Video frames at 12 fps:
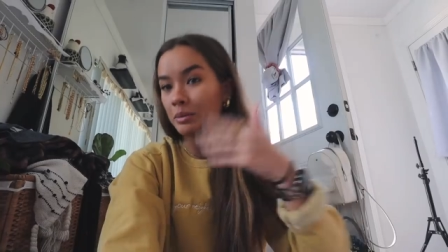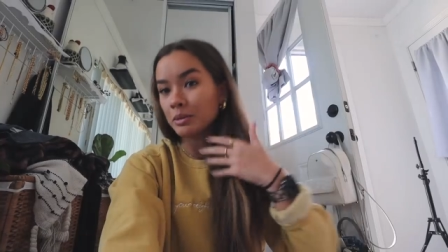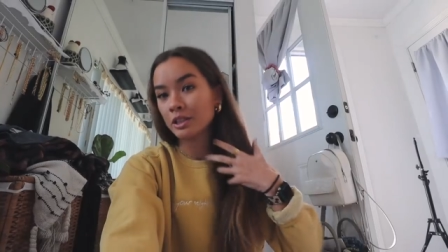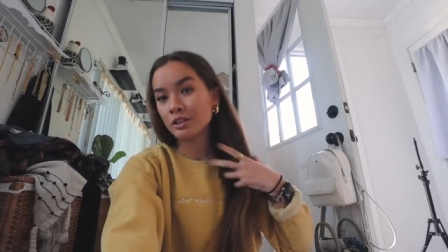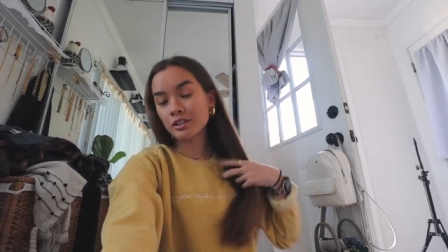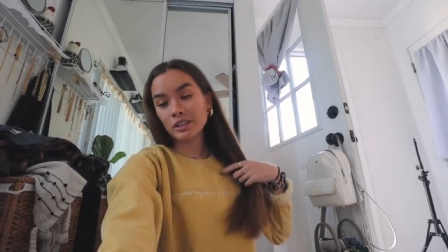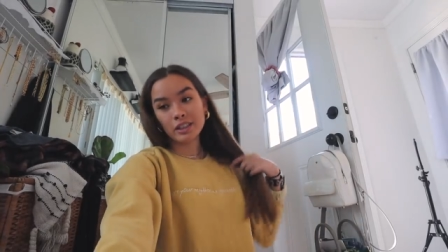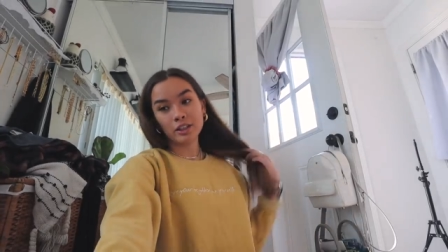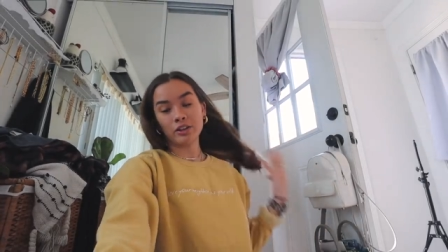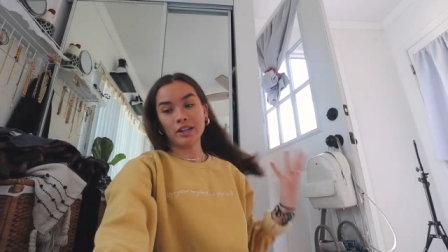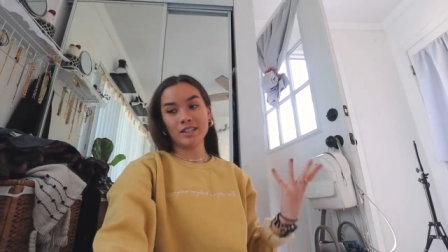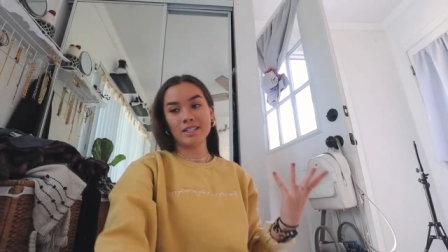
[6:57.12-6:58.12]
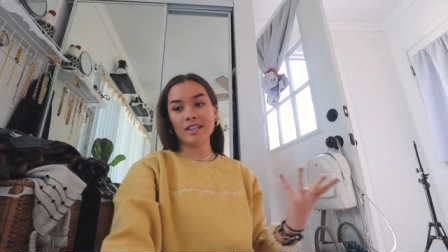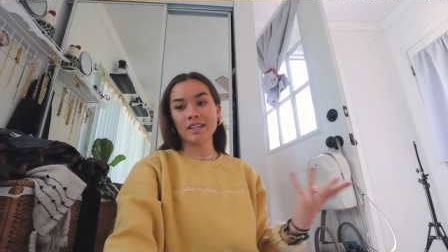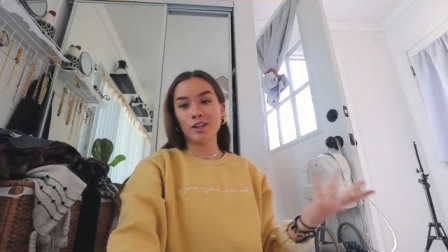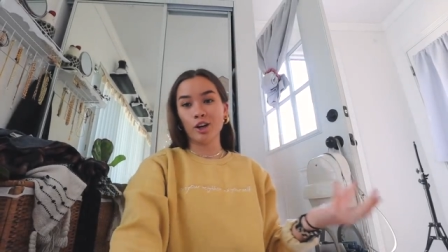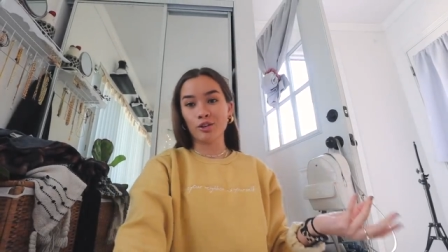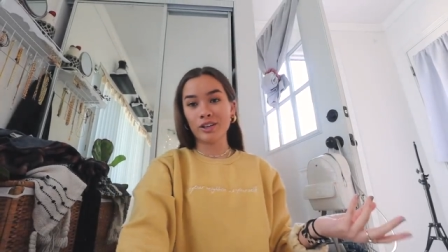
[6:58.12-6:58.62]
I'm literally crazy
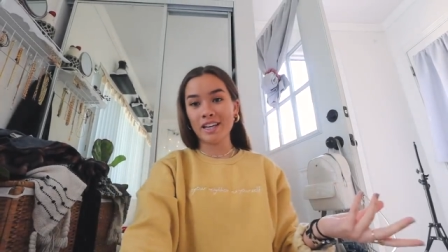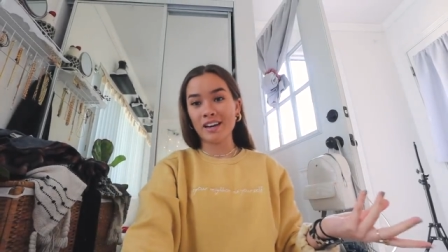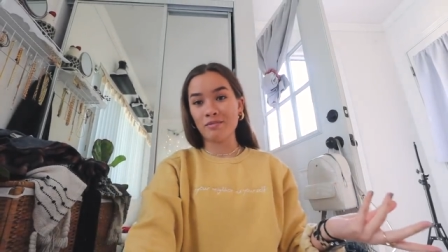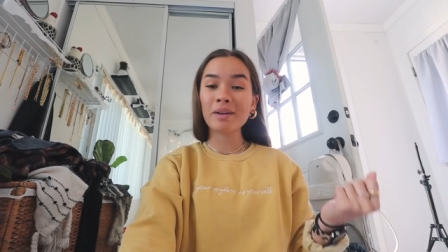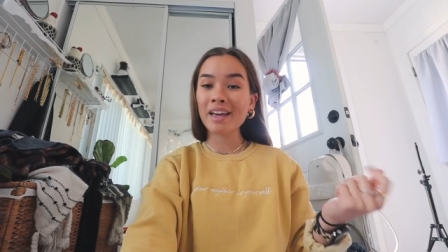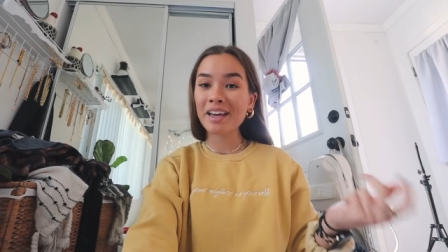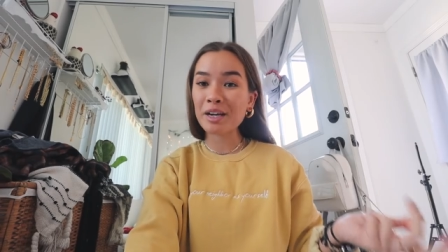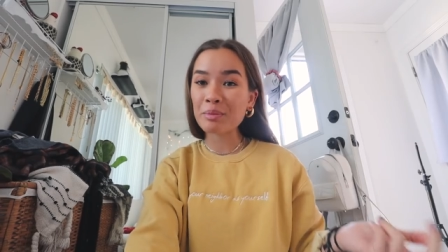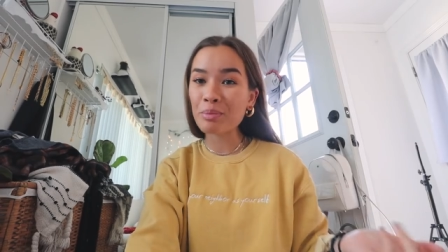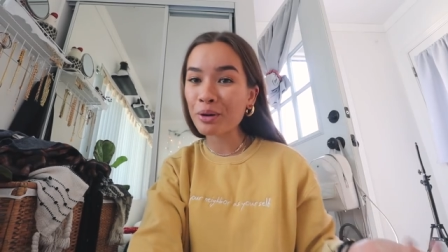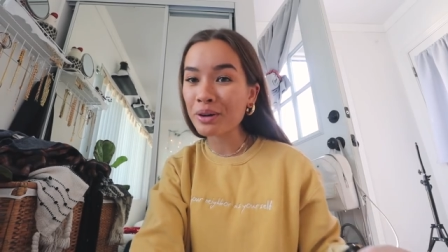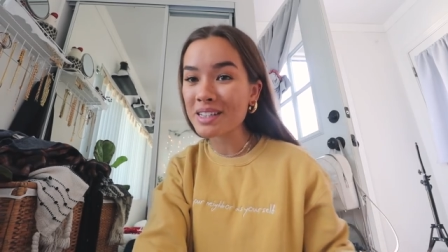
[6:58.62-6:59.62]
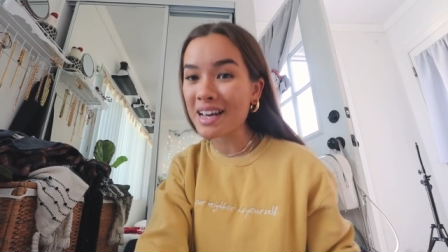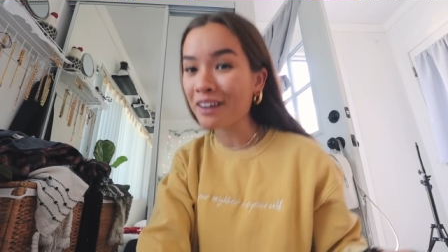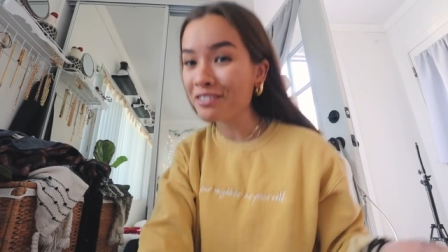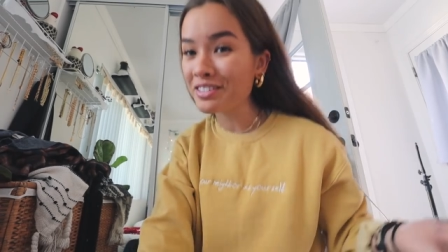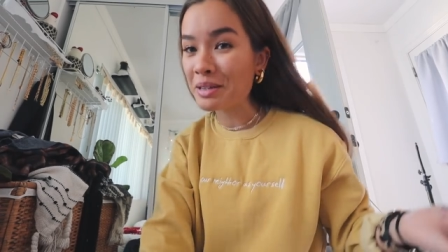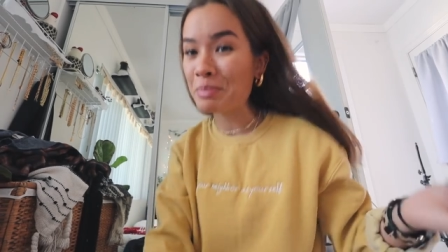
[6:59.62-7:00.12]
and already have my airport
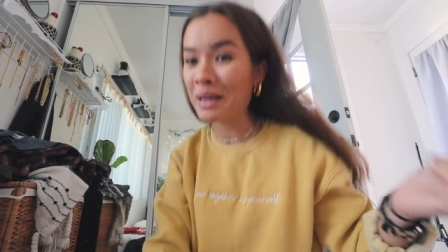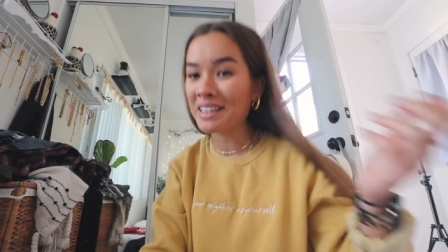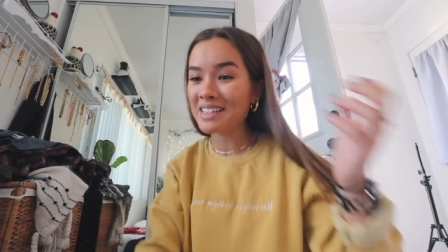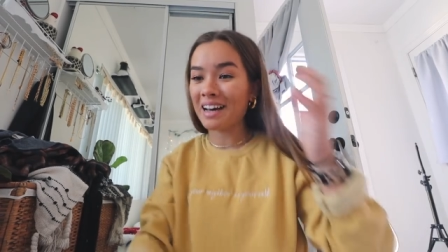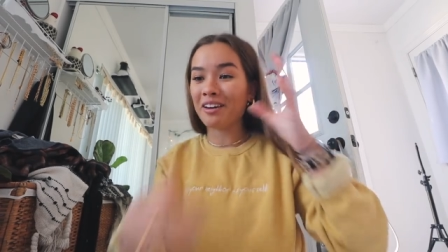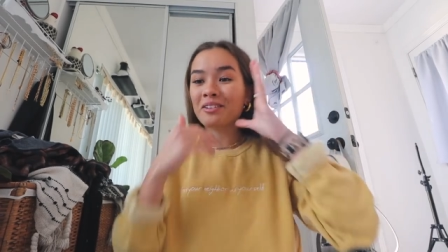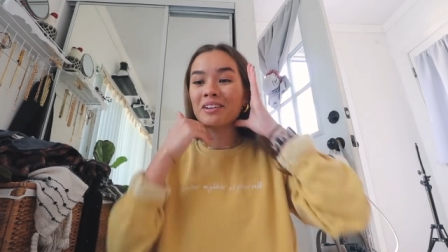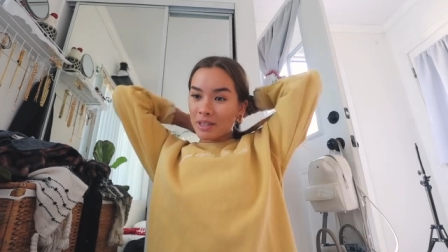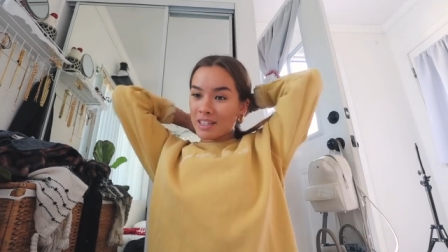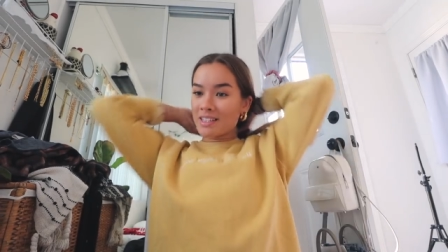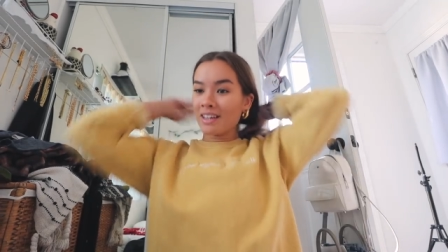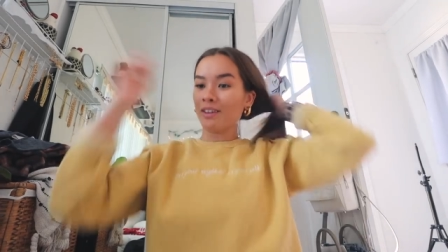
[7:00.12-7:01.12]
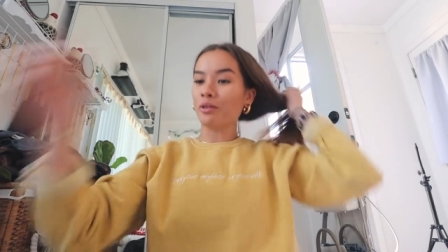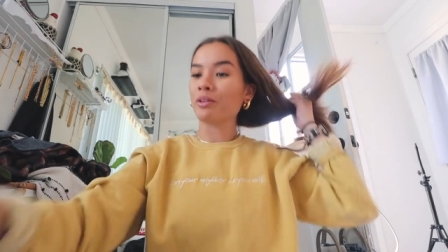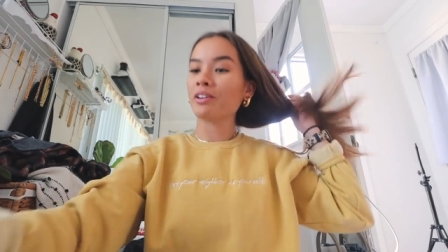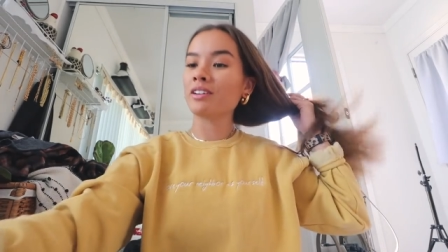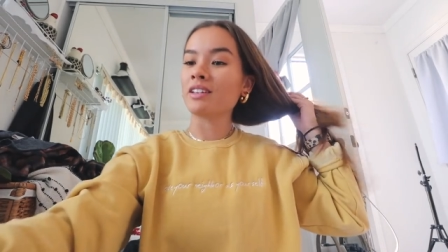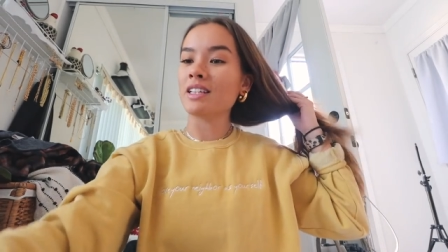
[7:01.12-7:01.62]
outfit picked out because I
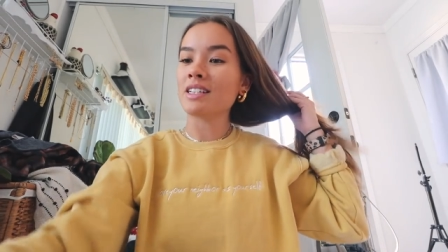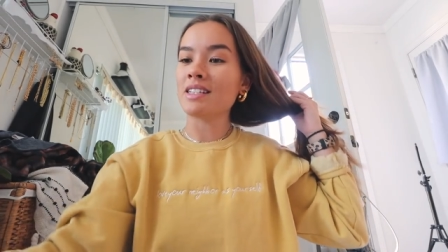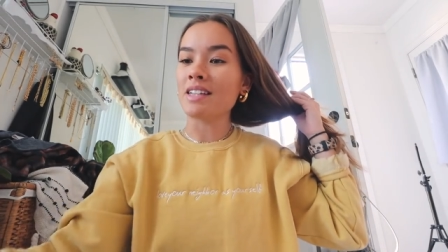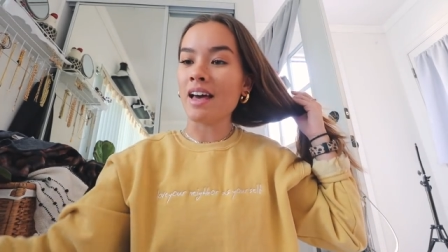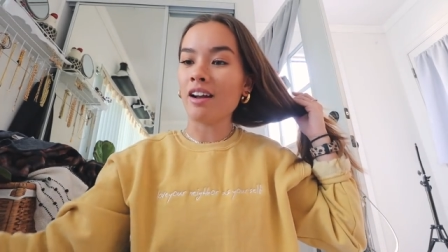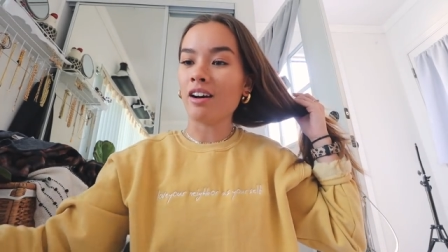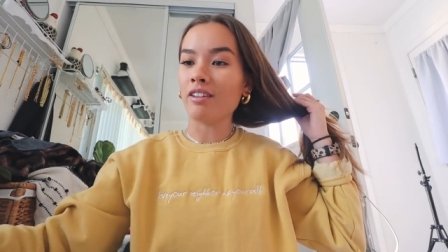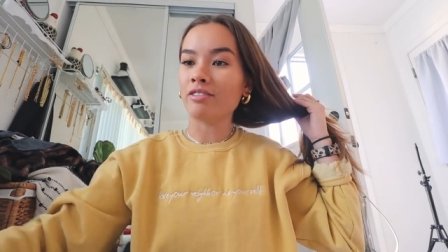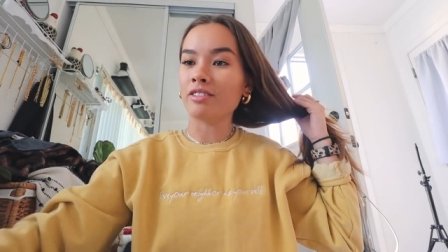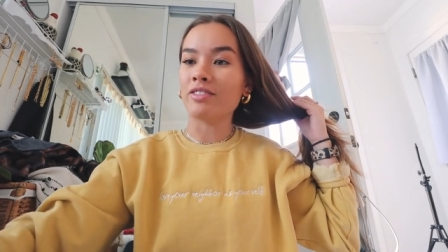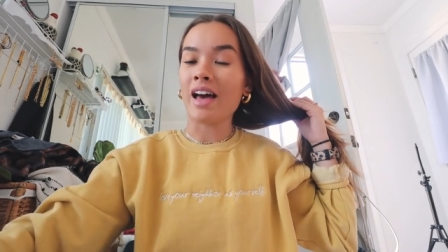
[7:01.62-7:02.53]
ordered this set off of